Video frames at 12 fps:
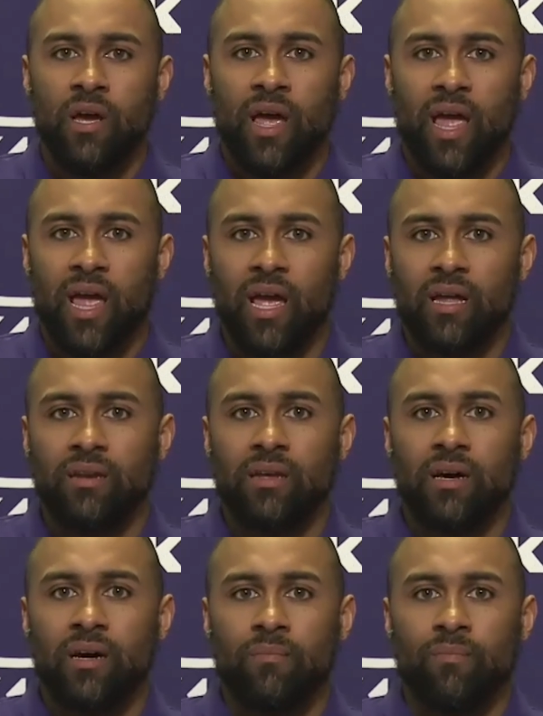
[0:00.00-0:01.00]
And
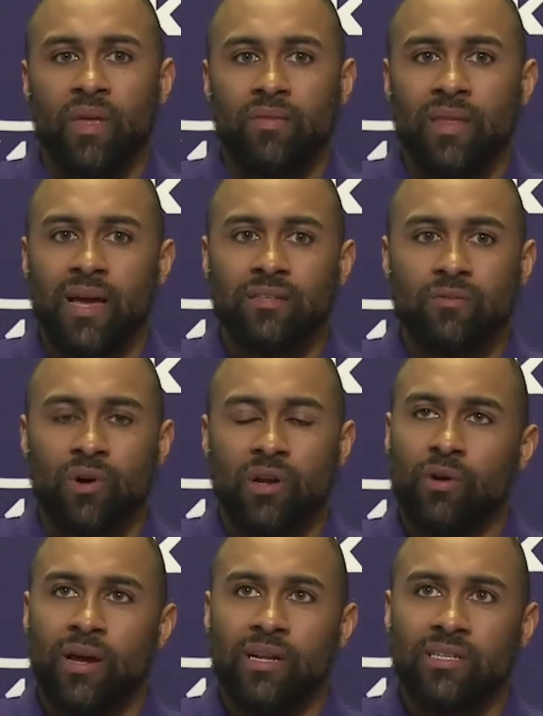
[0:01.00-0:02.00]
uh, and that's what a
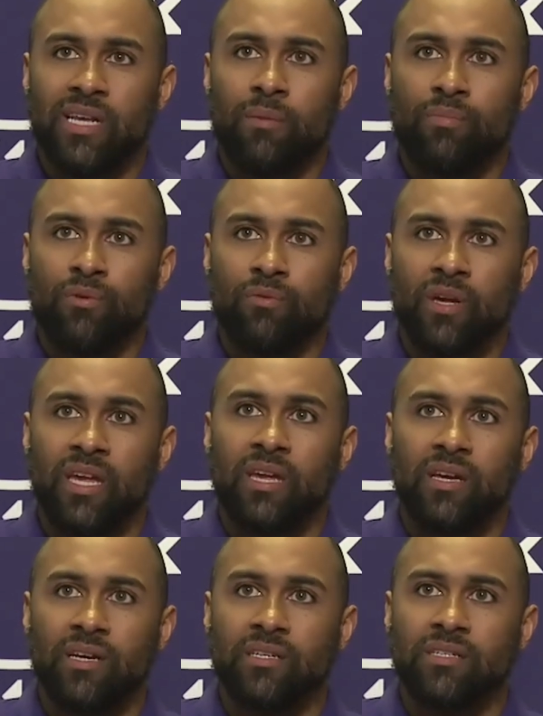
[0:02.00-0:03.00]
great example
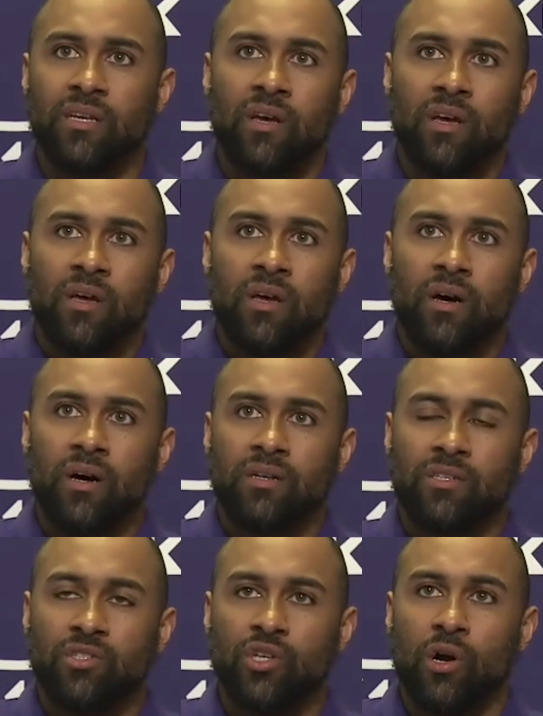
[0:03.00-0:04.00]
he is. Uh,
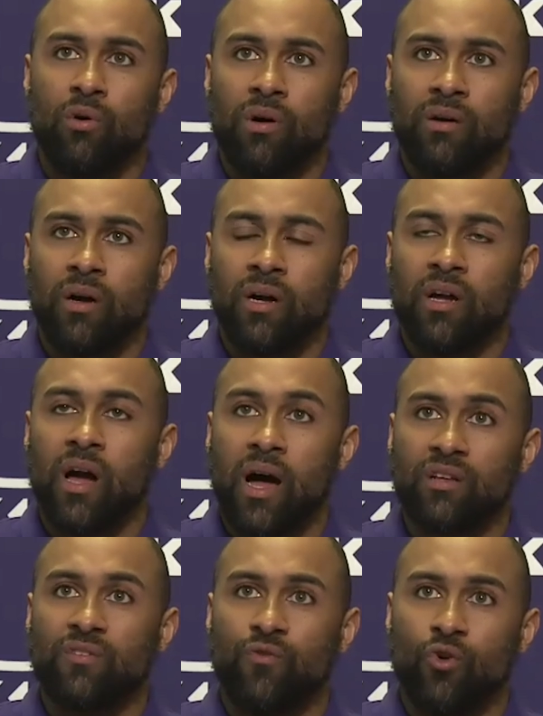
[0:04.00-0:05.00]
to show a, a
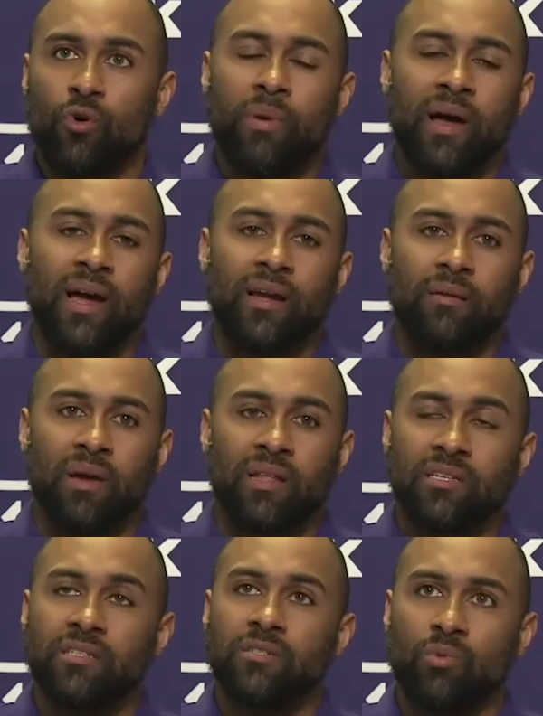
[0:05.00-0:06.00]
college fullback, man,
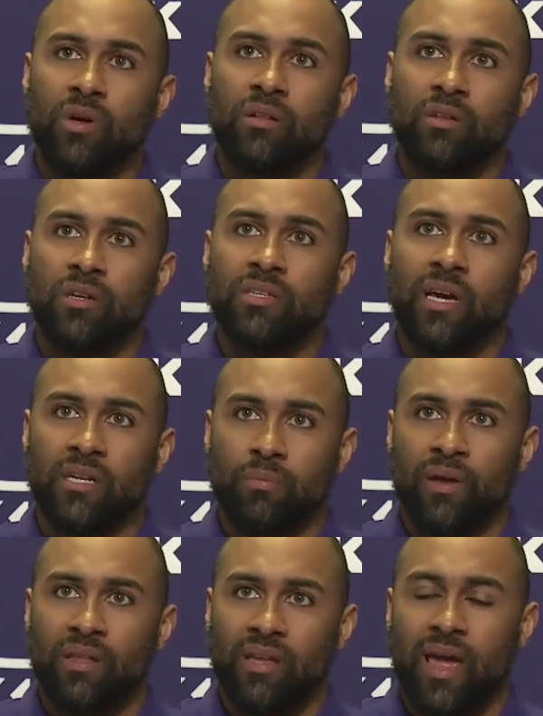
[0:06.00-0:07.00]
this is what it looks like to
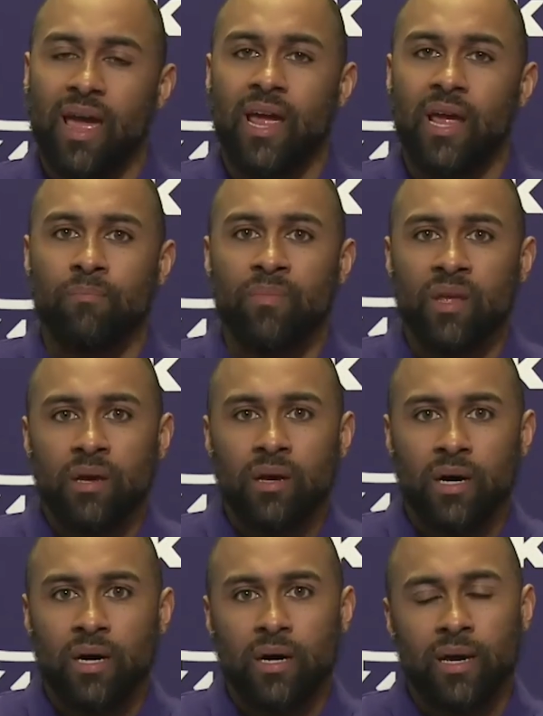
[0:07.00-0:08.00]
play the game
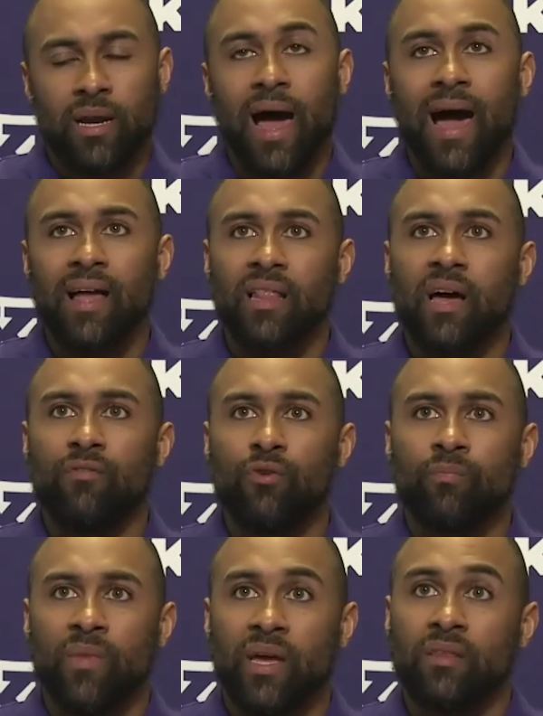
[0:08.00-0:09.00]
uh, at a high
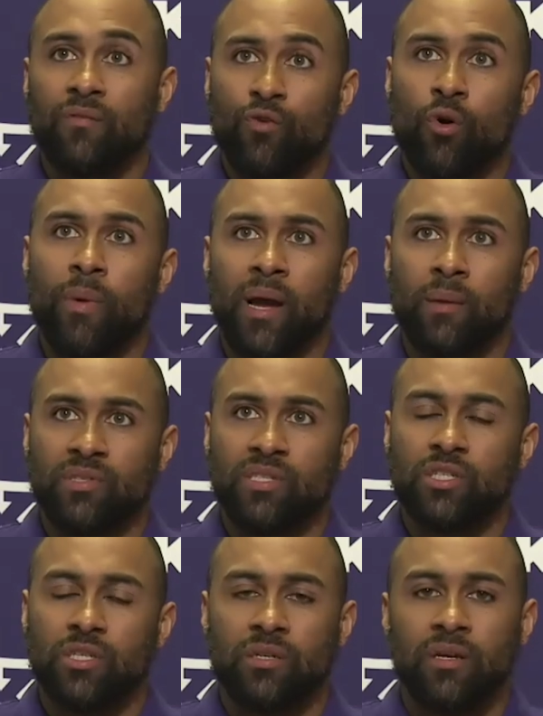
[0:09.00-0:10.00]
level at the fullback
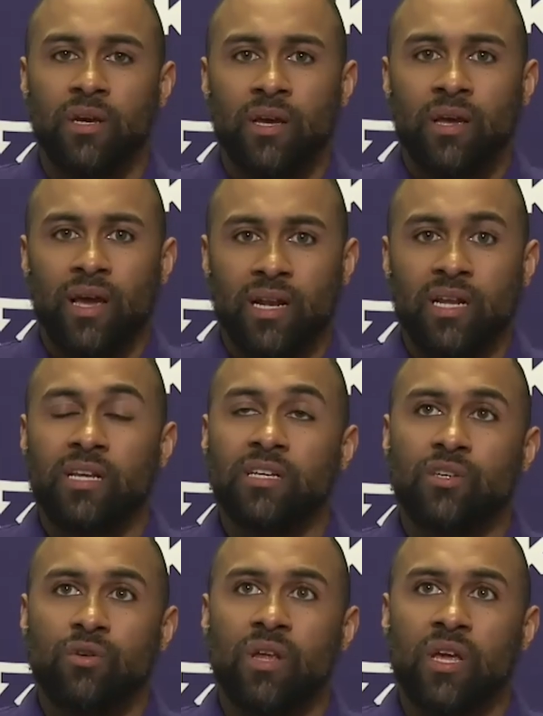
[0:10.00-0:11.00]
position, and it
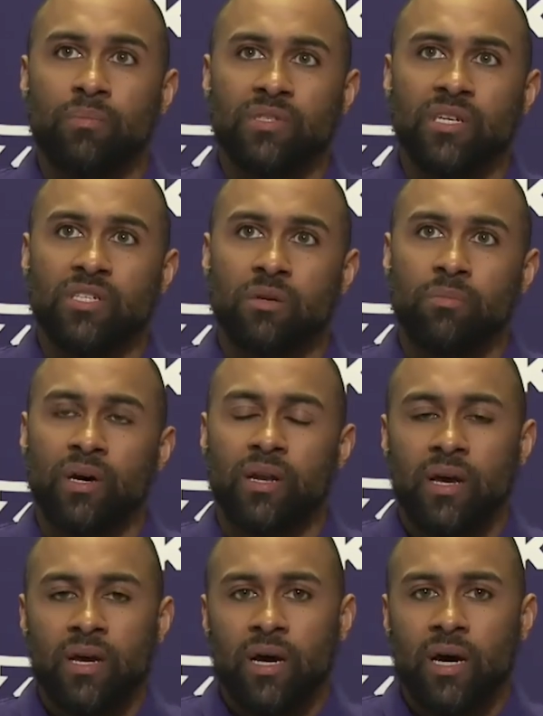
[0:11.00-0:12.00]
is a unique position. But
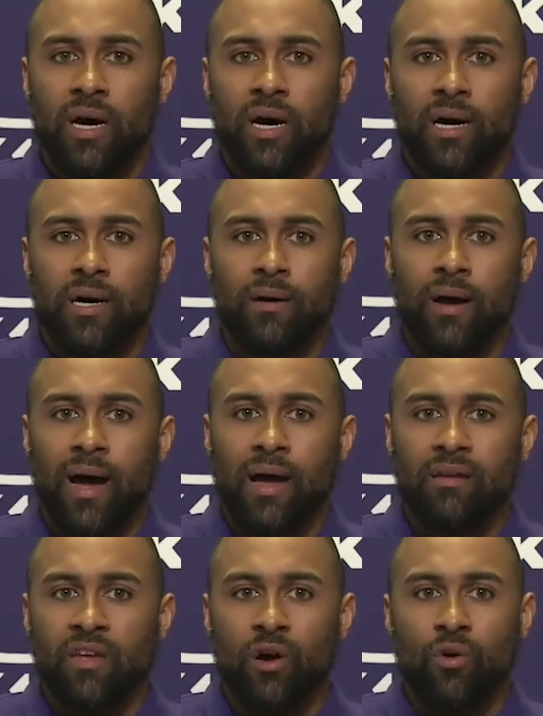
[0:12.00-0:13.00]
uh, I,
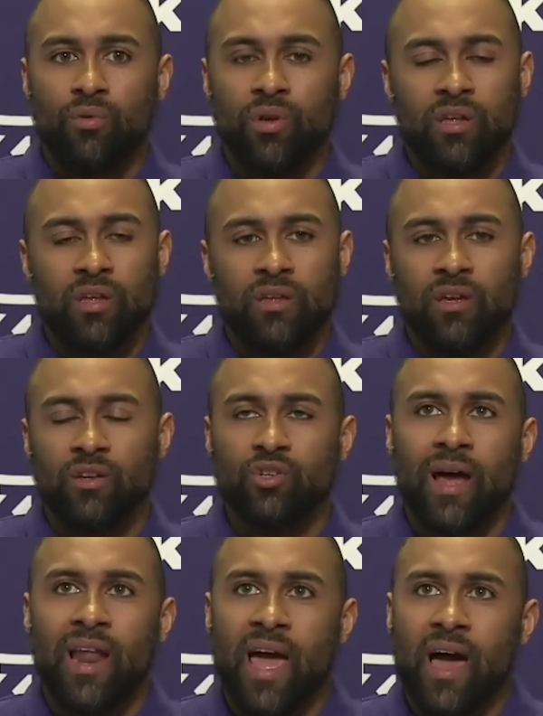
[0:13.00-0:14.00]
you know, you
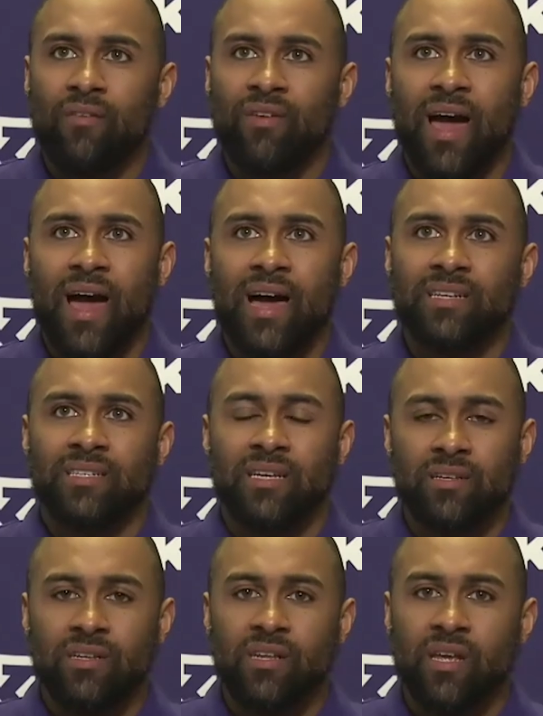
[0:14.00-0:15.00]
try to have guys
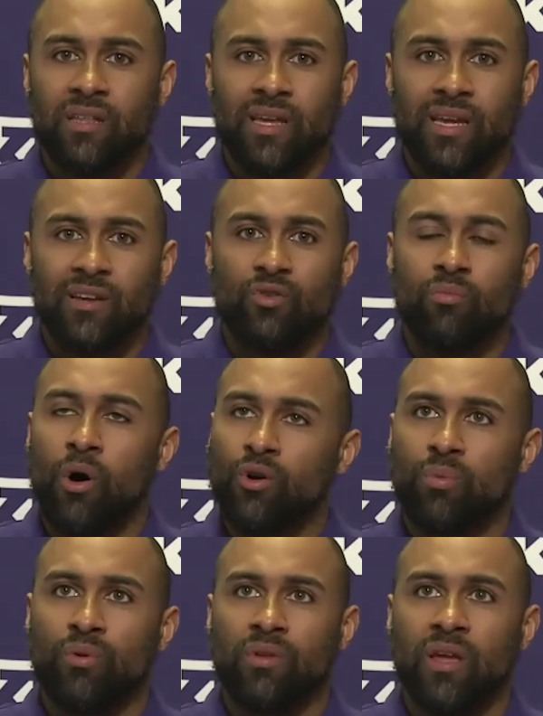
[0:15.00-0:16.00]
that, that that can do
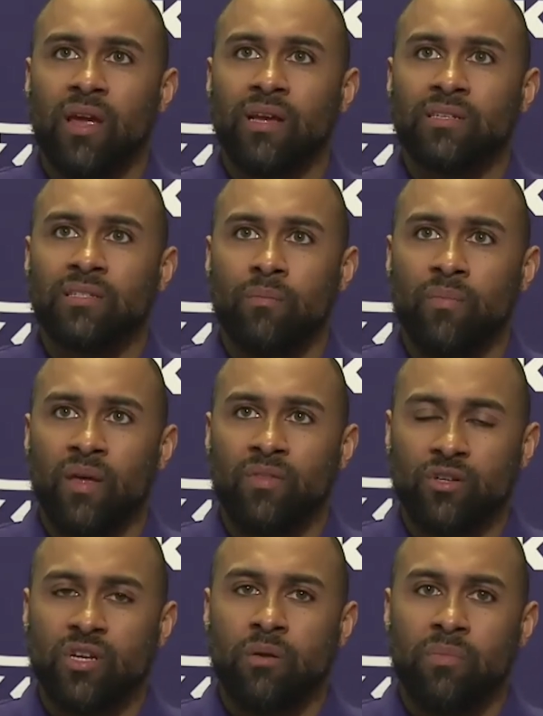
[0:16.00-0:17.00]
multiple things, and
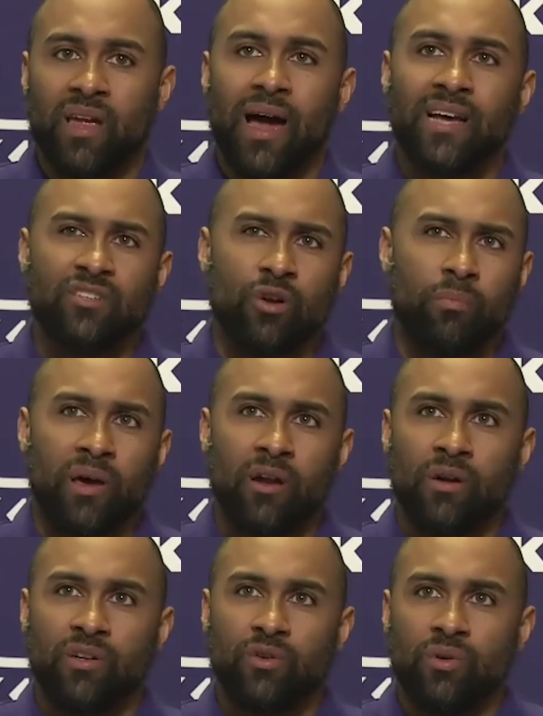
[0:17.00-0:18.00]
there's going to be guys that are
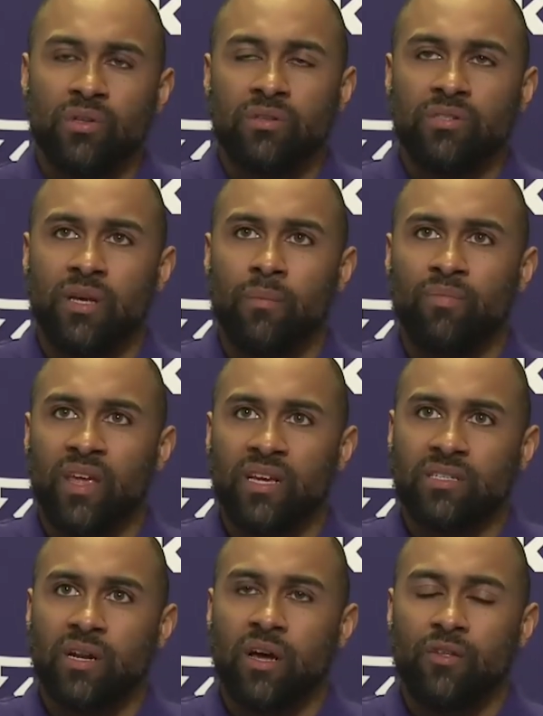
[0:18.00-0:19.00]
better at doing some
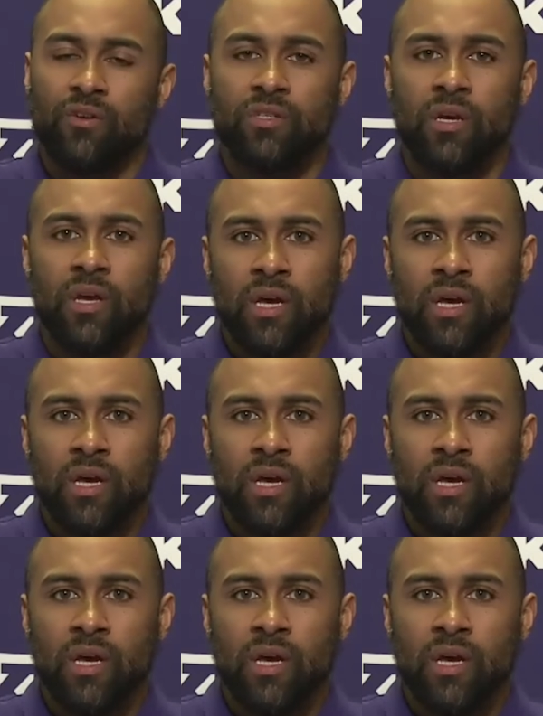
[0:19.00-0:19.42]
things than others.